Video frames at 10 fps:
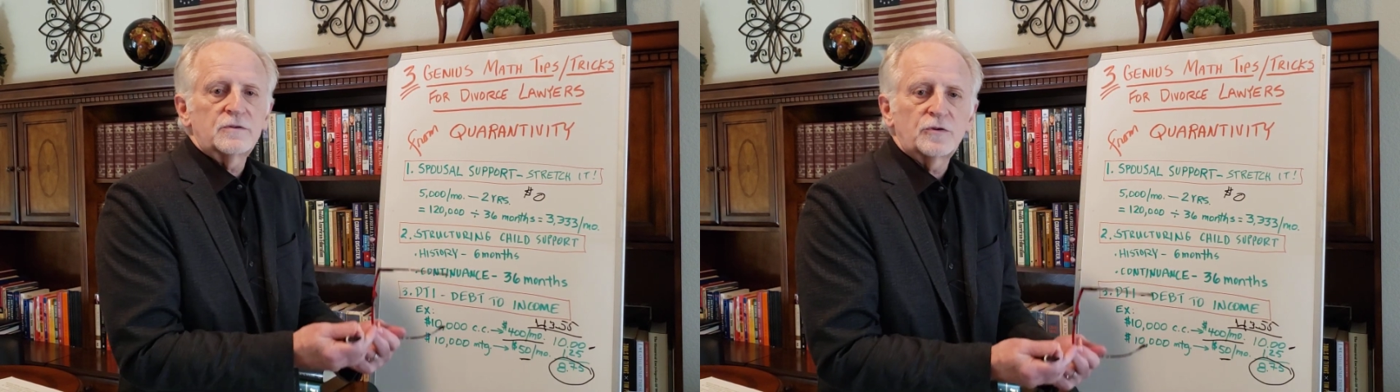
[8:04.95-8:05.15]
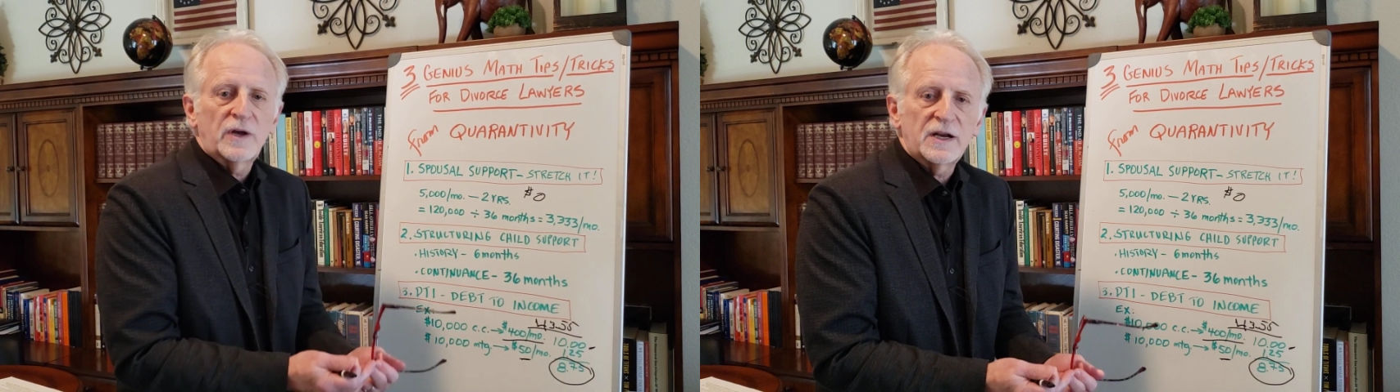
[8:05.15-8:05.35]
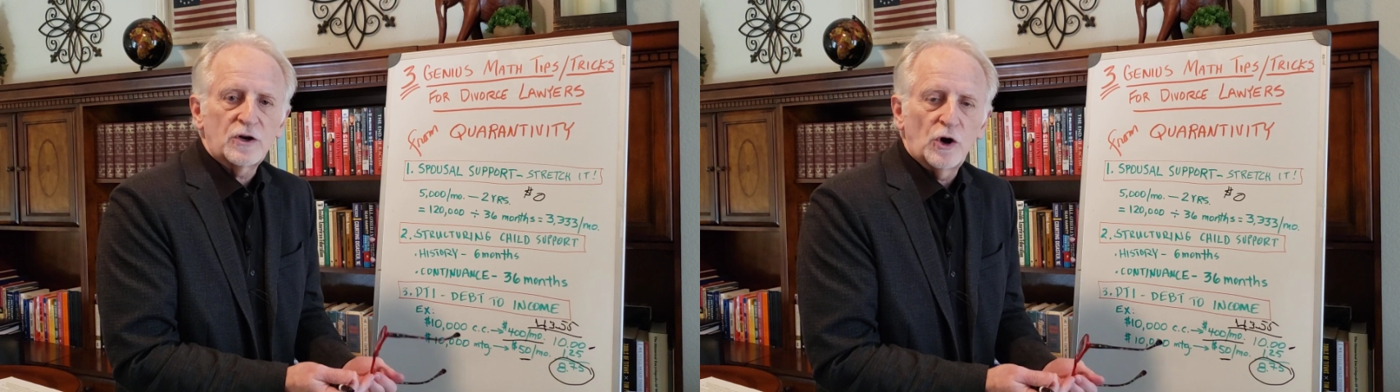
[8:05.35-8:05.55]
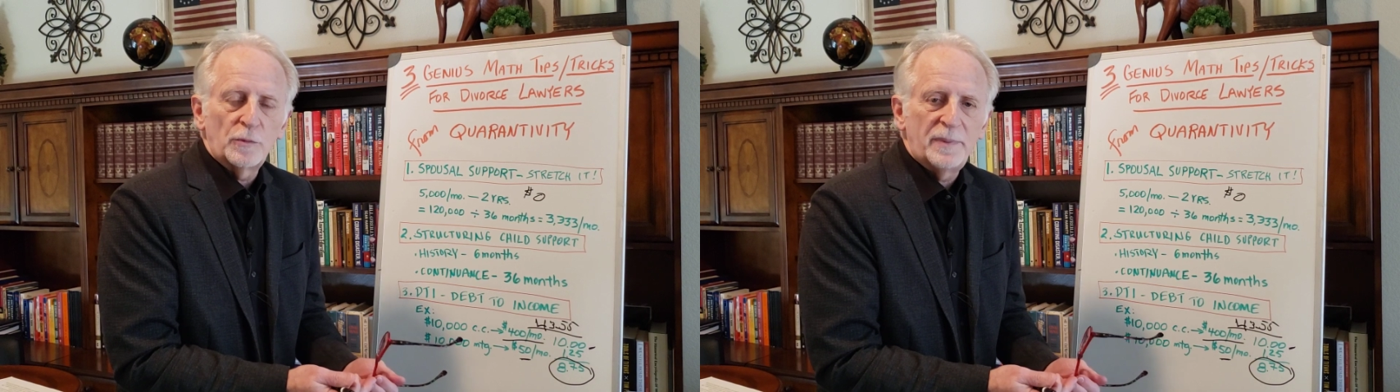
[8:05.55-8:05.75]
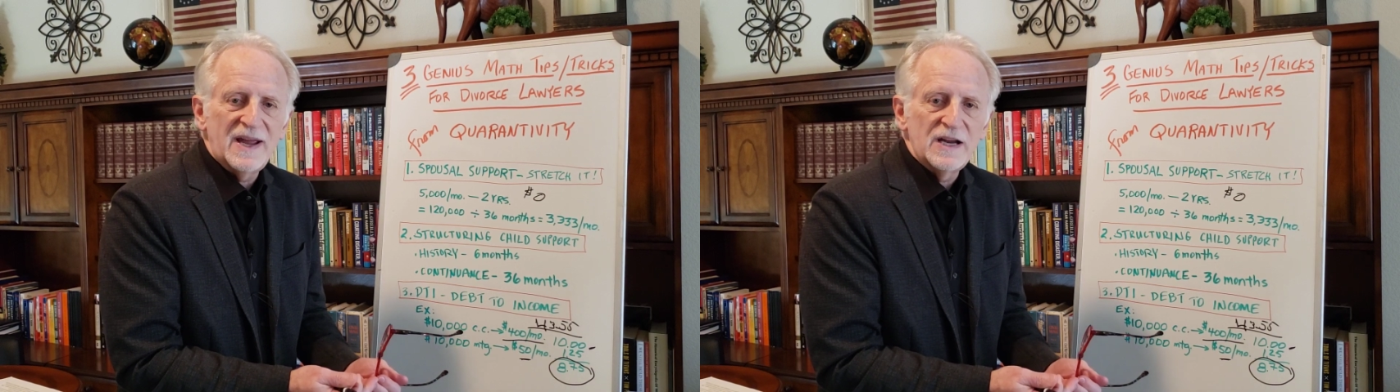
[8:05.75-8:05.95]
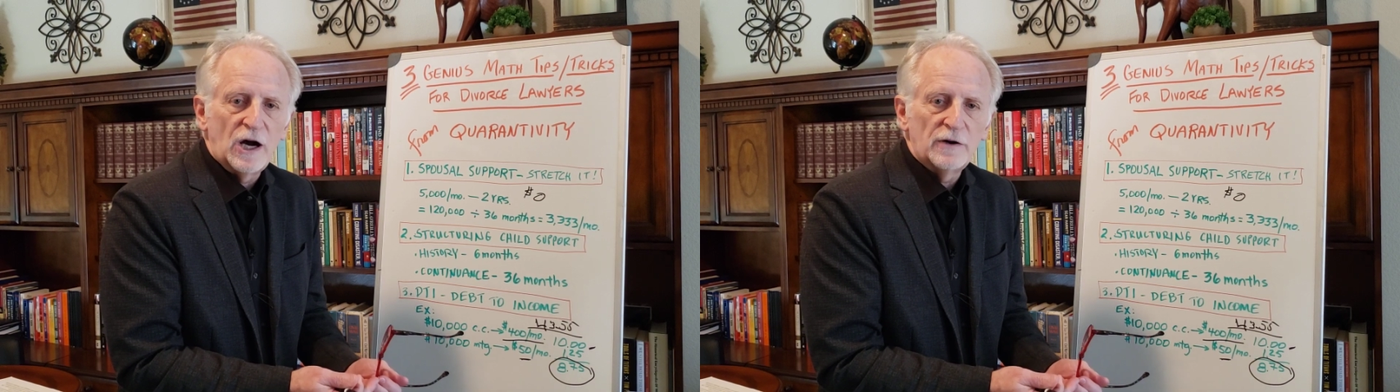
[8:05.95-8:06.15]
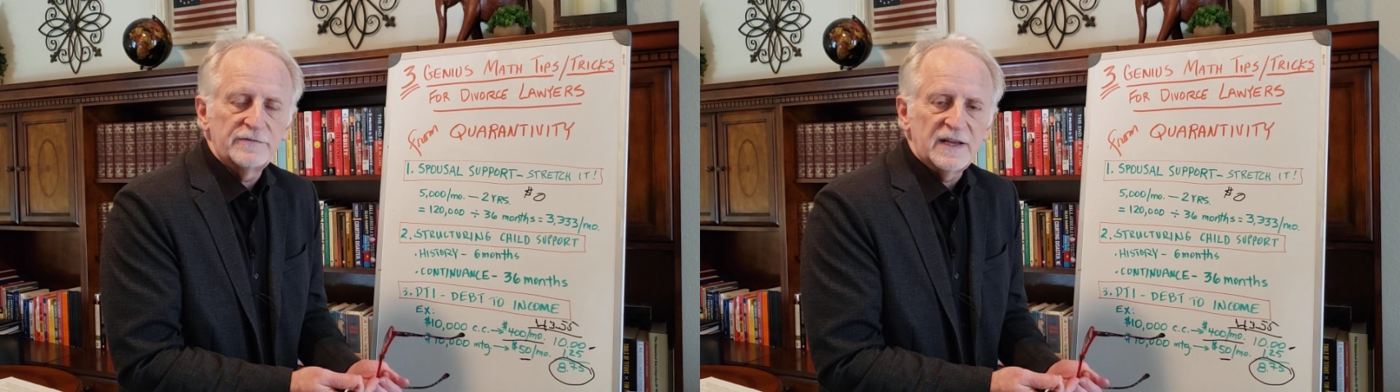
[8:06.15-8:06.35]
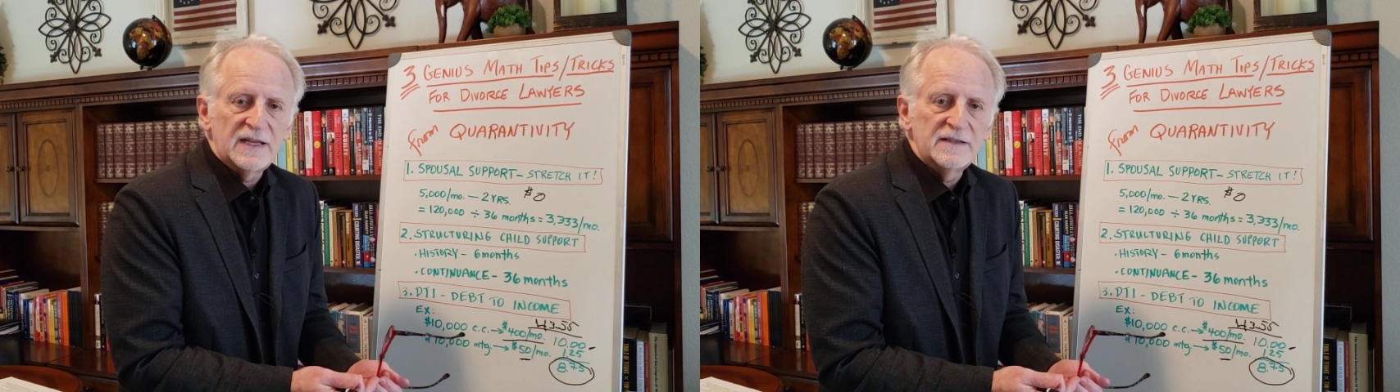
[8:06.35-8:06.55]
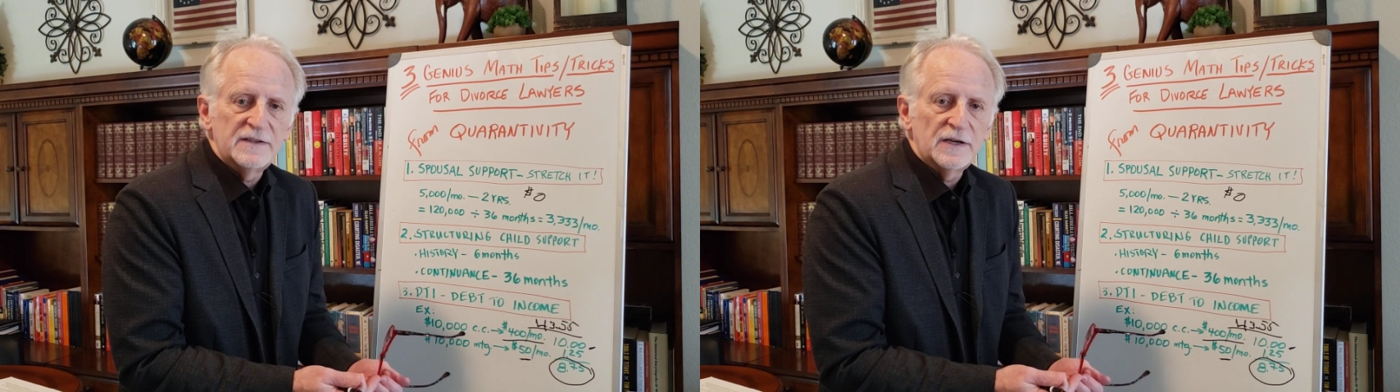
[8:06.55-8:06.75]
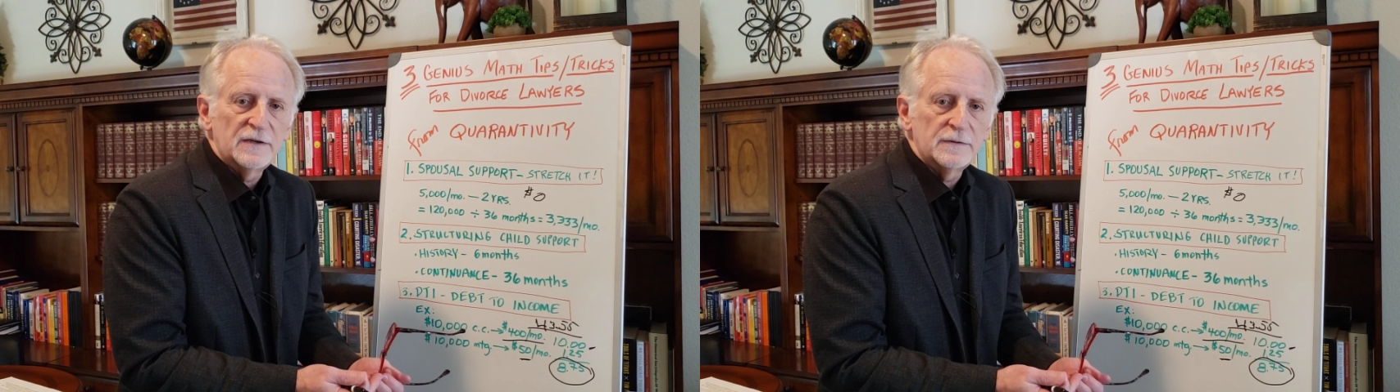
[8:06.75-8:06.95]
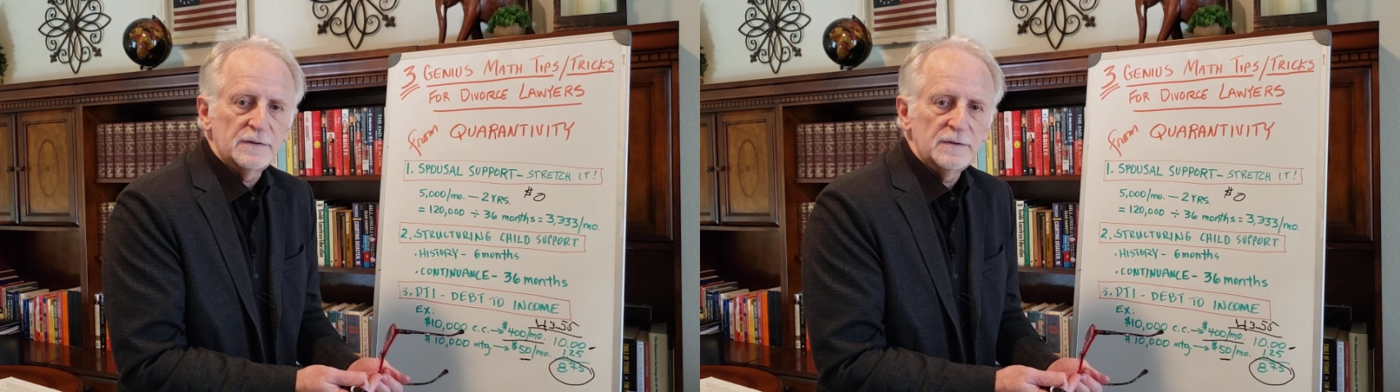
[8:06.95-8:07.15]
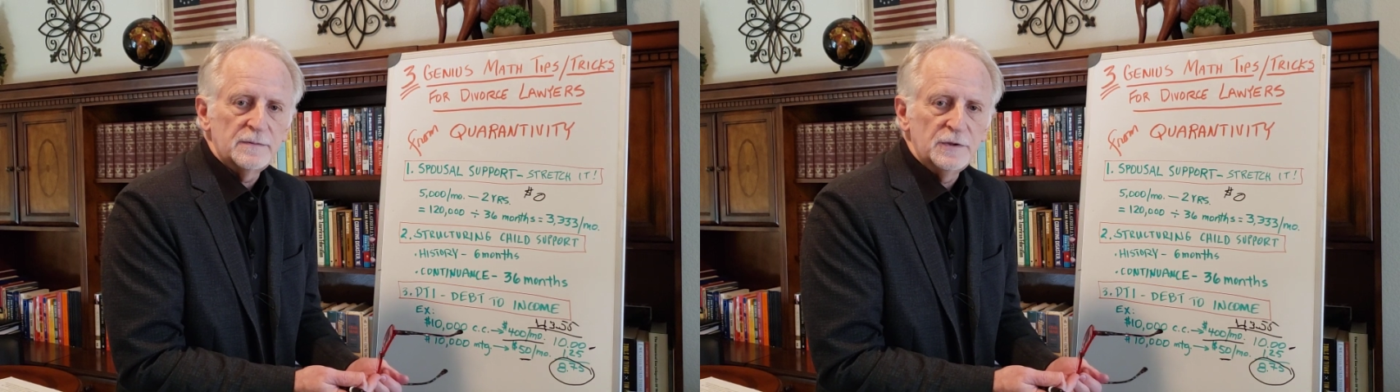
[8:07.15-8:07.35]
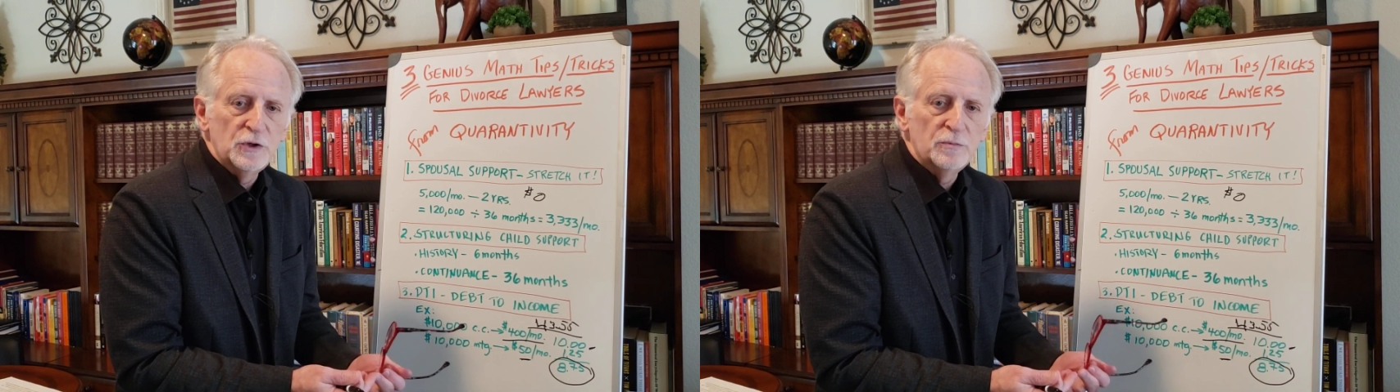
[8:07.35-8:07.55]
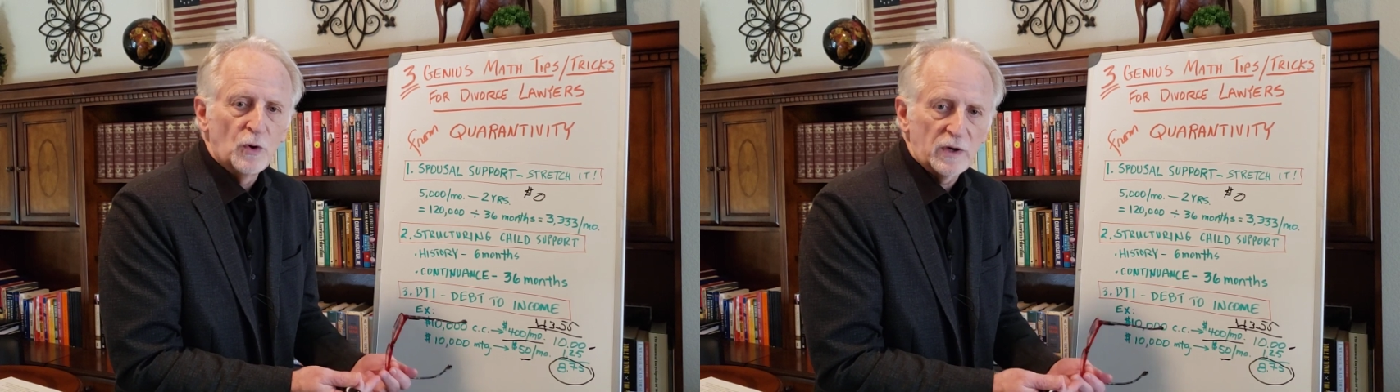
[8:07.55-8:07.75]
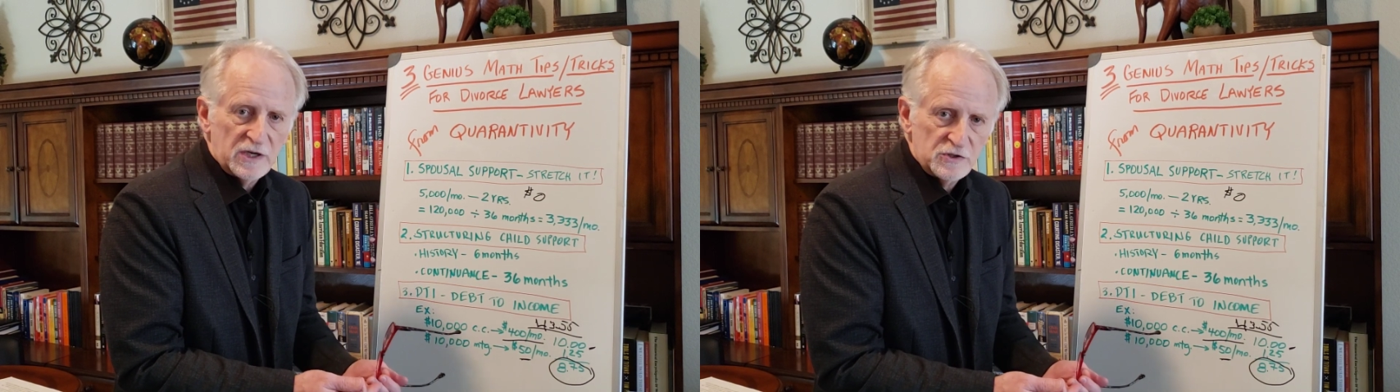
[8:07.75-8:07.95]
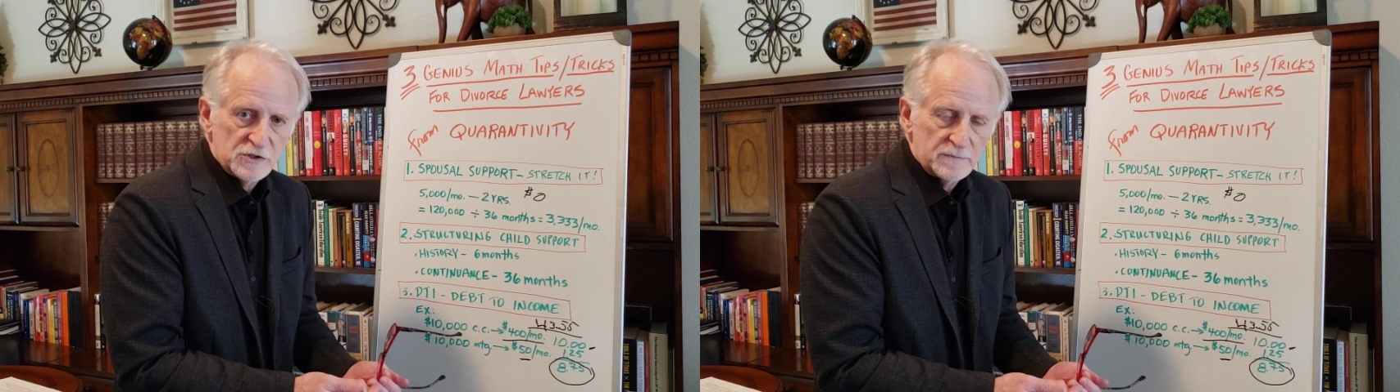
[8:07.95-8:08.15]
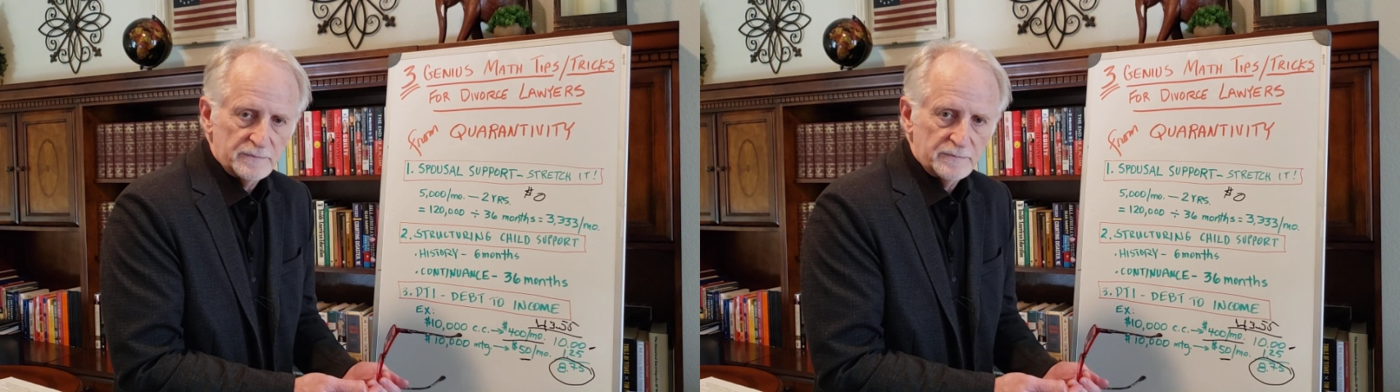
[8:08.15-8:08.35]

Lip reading: credit card payoff in their new mortgage.